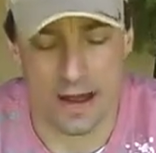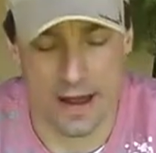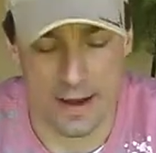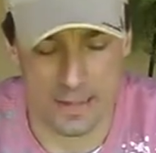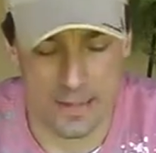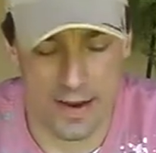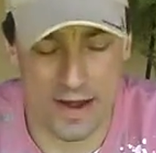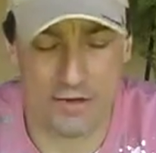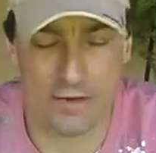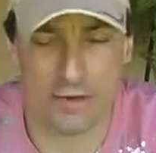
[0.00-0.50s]

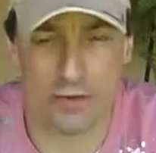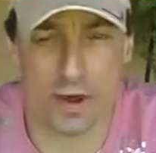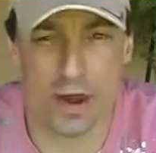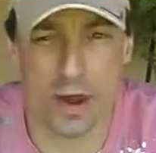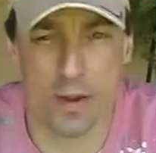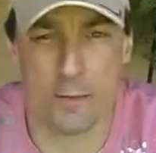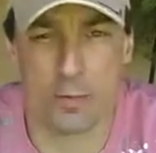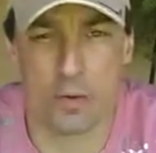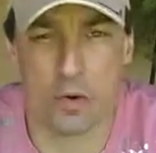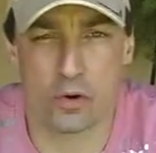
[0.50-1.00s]
I'm now
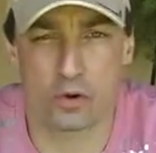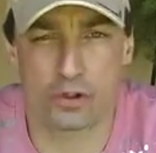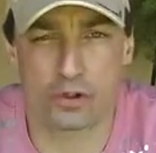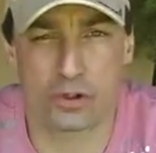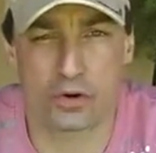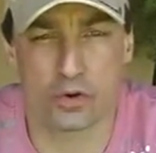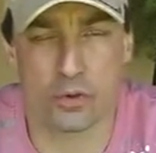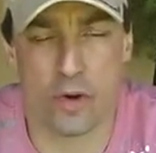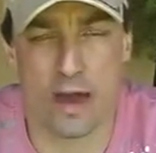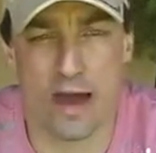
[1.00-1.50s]
doing a
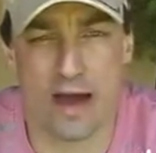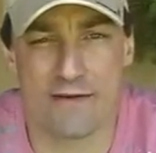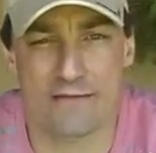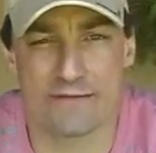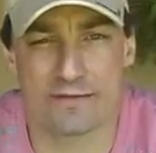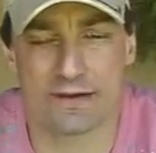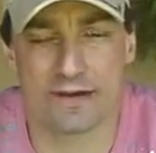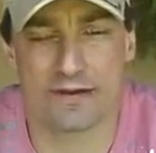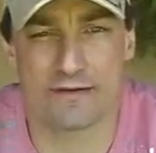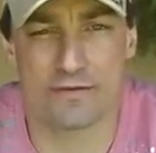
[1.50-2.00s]
portion where I
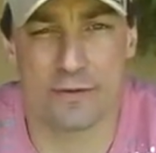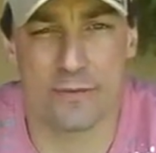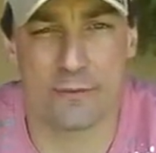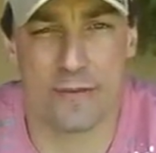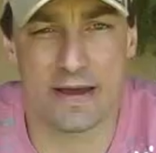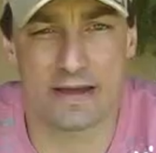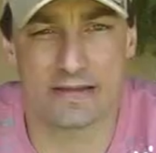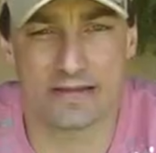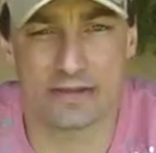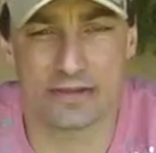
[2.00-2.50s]
give a
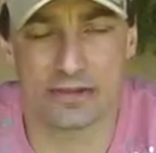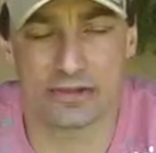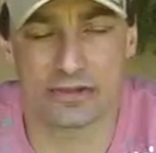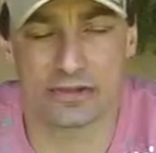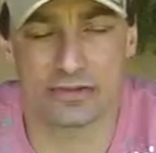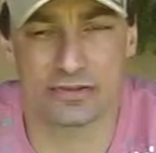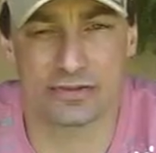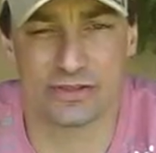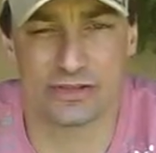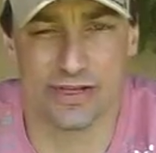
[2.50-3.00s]

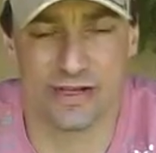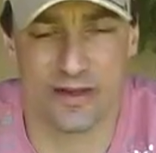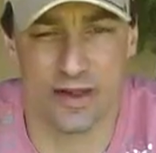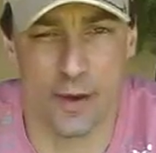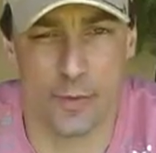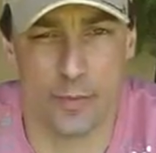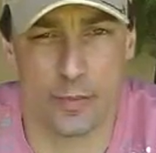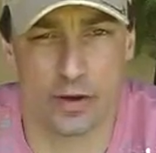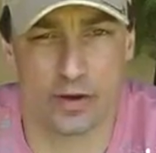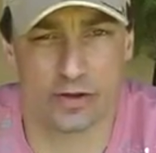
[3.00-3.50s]
message to
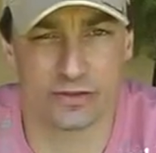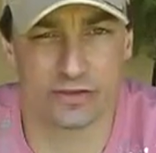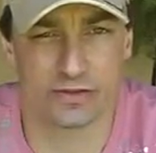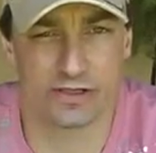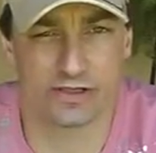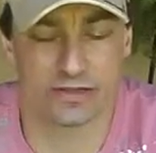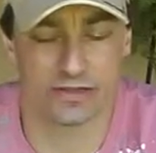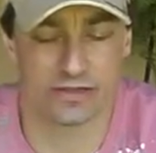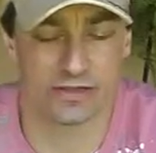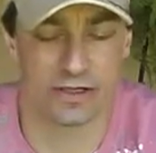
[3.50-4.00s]
senior
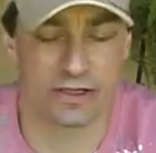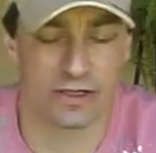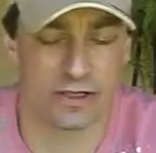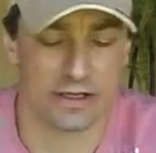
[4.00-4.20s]
pastors.